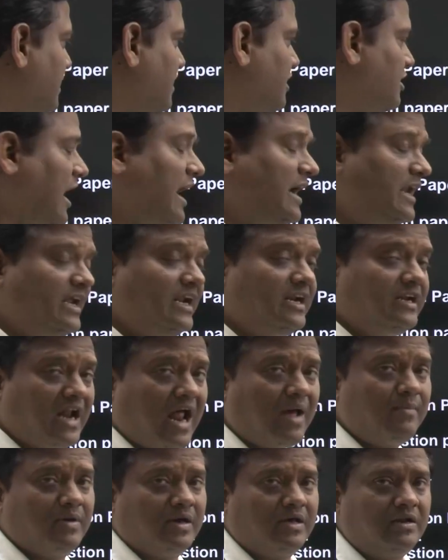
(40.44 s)
writing and
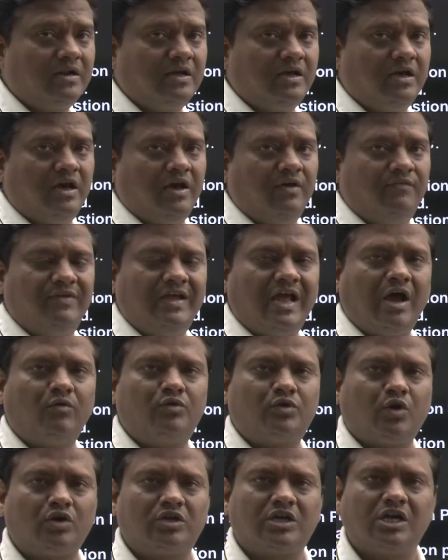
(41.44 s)
grammar, we have
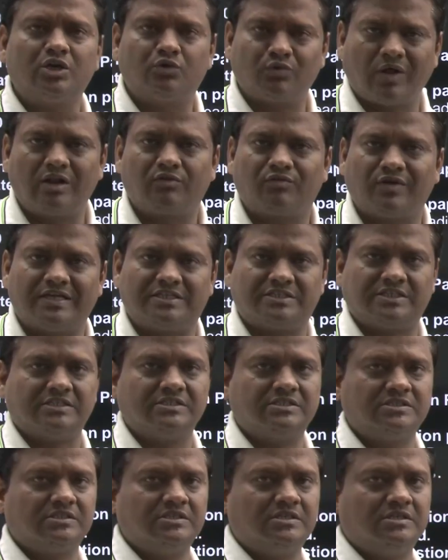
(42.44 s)
total 12
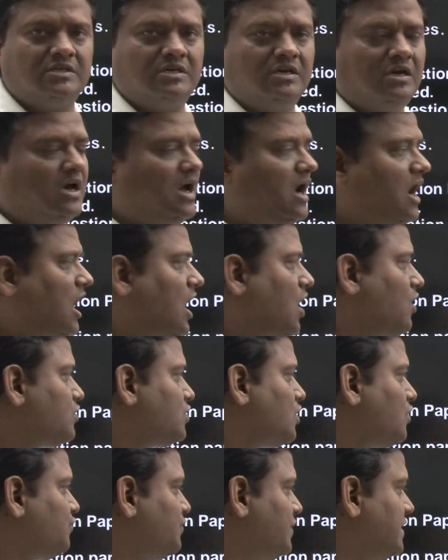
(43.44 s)
questions, out
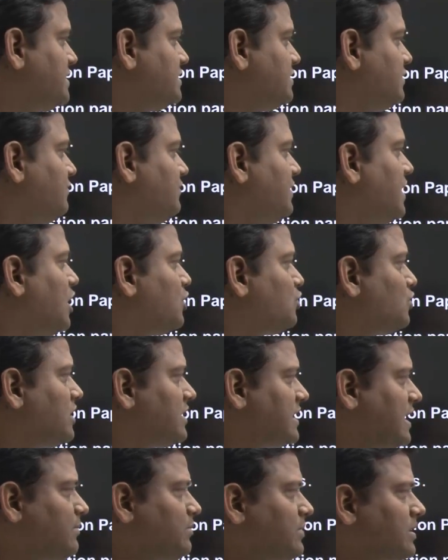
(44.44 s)
of which we are to
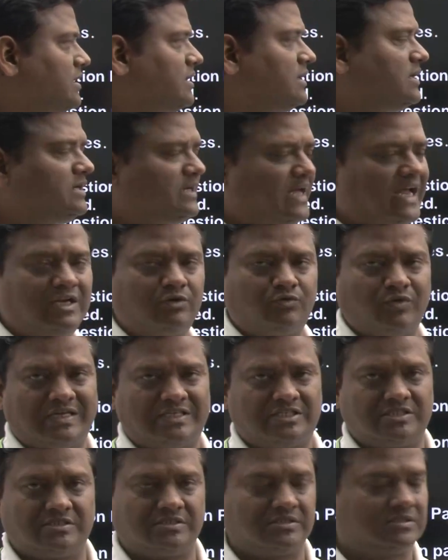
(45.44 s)
attempt 10
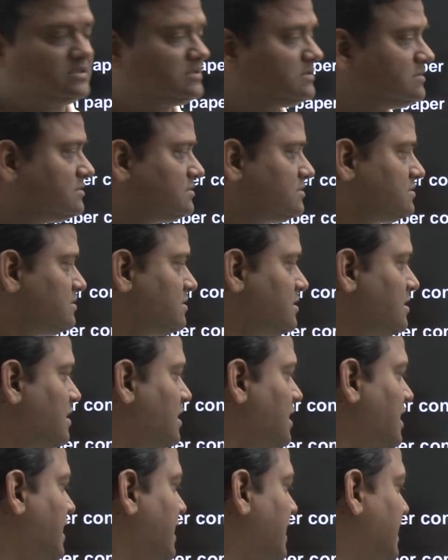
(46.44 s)
questions.
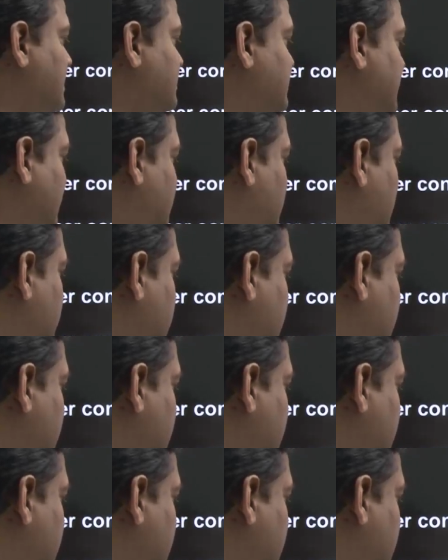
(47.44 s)
In section